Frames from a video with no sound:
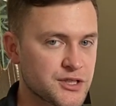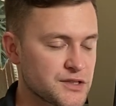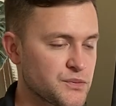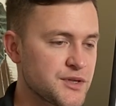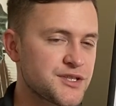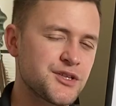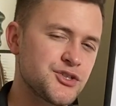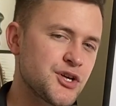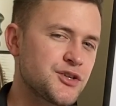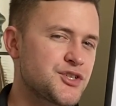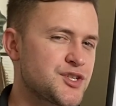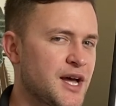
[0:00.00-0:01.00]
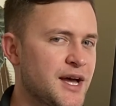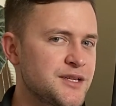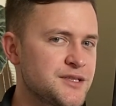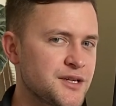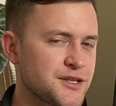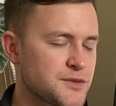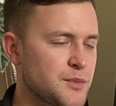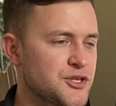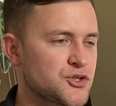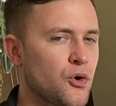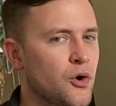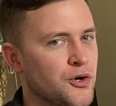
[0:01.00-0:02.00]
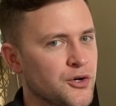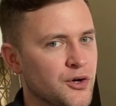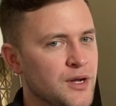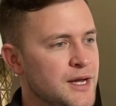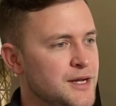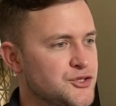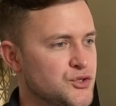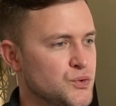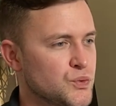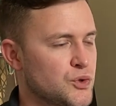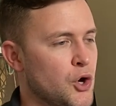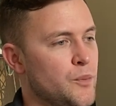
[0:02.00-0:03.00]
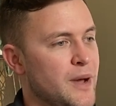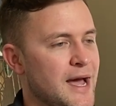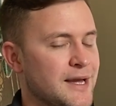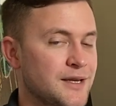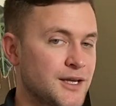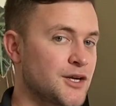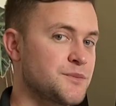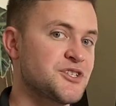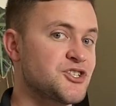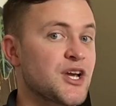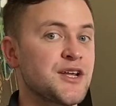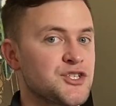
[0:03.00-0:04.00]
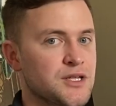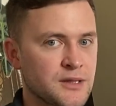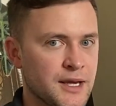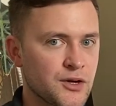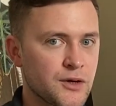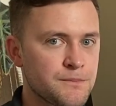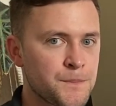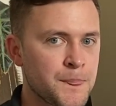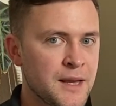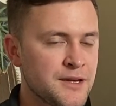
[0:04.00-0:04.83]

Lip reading: Because once the judge signs it, it's much harder to go back and get them to change it later.